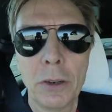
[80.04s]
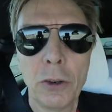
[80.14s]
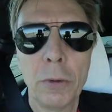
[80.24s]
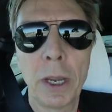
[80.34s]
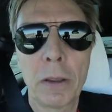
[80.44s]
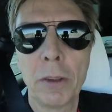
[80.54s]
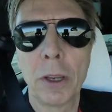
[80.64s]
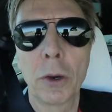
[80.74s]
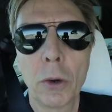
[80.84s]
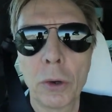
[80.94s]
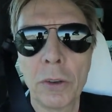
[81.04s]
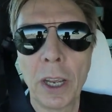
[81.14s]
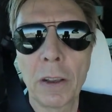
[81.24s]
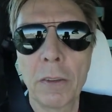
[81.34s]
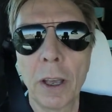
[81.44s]
New Mexico,
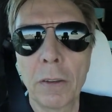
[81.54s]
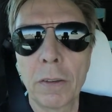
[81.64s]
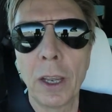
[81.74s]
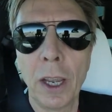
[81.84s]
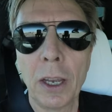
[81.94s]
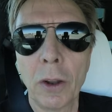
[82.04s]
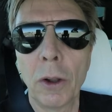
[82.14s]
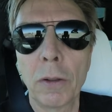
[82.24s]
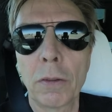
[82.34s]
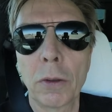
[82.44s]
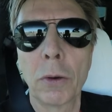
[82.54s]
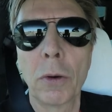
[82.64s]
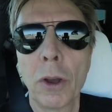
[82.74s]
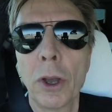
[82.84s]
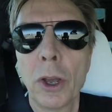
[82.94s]
Texas and also
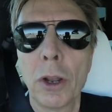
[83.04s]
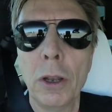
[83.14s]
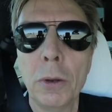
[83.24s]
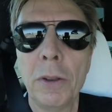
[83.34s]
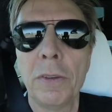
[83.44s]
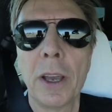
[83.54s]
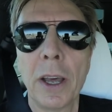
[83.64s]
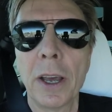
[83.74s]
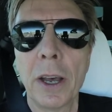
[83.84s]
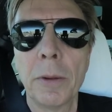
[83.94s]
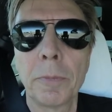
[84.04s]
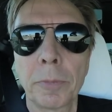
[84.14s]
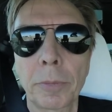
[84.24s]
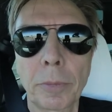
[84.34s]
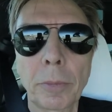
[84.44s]
Louisiana
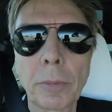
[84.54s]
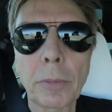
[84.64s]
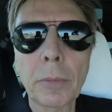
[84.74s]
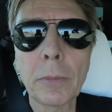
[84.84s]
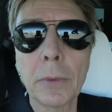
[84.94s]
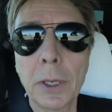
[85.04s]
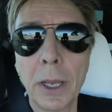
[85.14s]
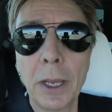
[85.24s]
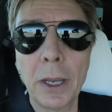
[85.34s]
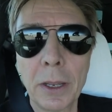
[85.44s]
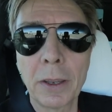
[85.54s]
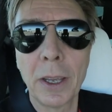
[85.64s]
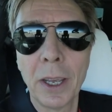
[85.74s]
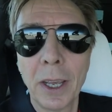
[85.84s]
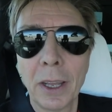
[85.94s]
and
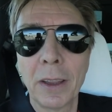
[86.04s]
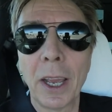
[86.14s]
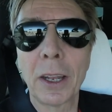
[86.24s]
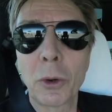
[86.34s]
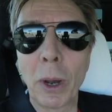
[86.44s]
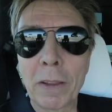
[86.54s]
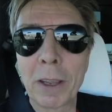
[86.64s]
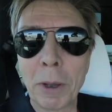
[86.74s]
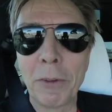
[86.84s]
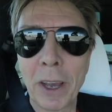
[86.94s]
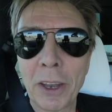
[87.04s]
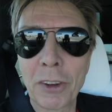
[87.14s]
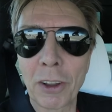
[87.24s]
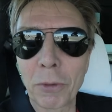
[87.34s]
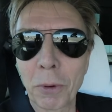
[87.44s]
they had quite some
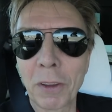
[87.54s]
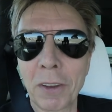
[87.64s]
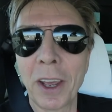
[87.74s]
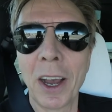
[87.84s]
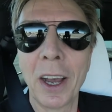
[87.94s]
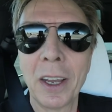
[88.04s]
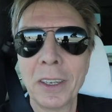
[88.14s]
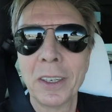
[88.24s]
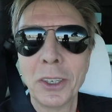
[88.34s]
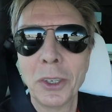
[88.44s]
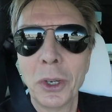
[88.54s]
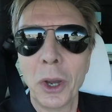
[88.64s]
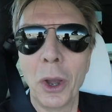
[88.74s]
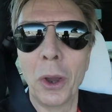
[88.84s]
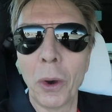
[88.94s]
adventures with their
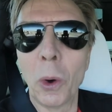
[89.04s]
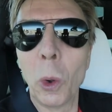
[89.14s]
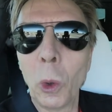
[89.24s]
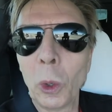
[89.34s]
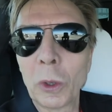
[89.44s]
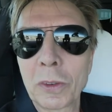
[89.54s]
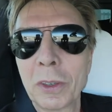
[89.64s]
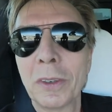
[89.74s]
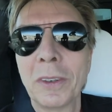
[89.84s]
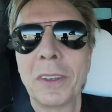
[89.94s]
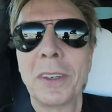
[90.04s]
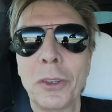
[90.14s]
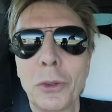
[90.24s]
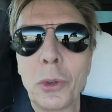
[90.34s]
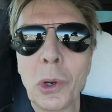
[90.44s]
uh, old
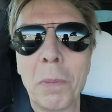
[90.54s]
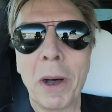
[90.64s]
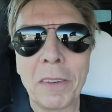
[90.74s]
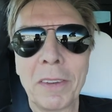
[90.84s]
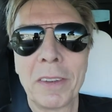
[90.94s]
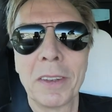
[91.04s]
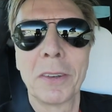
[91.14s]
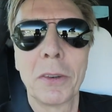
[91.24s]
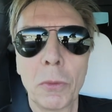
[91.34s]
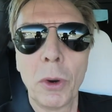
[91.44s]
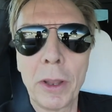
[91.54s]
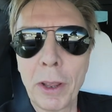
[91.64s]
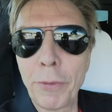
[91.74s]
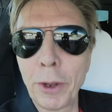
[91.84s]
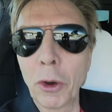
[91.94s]
tour bus where
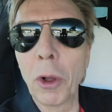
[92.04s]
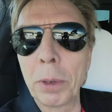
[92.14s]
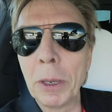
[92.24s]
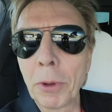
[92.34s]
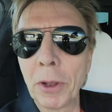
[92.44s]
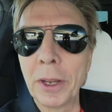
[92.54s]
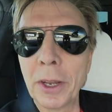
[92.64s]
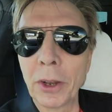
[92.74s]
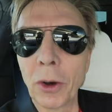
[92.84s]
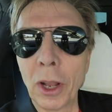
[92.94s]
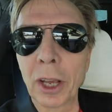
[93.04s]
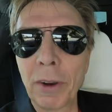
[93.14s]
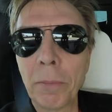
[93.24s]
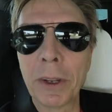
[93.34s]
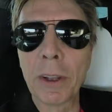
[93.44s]
they fit all people in and all
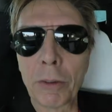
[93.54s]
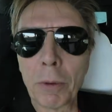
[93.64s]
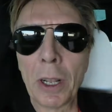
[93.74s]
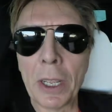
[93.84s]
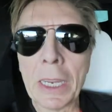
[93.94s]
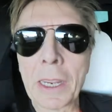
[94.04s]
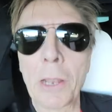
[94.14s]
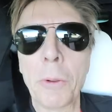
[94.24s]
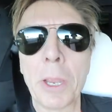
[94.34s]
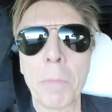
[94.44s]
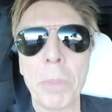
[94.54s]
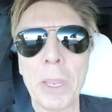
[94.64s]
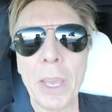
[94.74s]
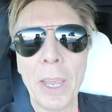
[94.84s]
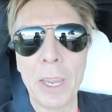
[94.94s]
equipment as well including
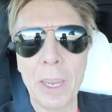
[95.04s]
PA